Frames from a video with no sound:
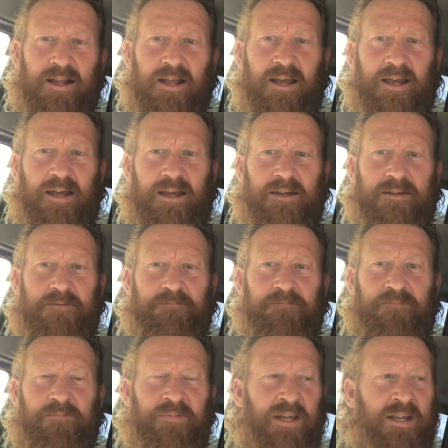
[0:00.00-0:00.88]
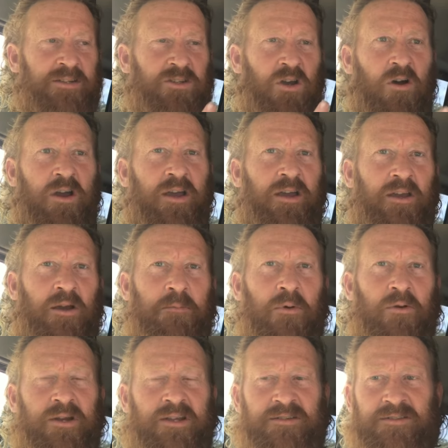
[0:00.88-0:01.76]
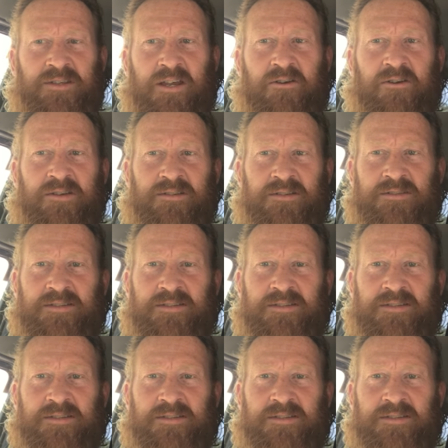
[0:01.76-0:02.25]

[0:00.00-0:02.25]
and the entire harmonic series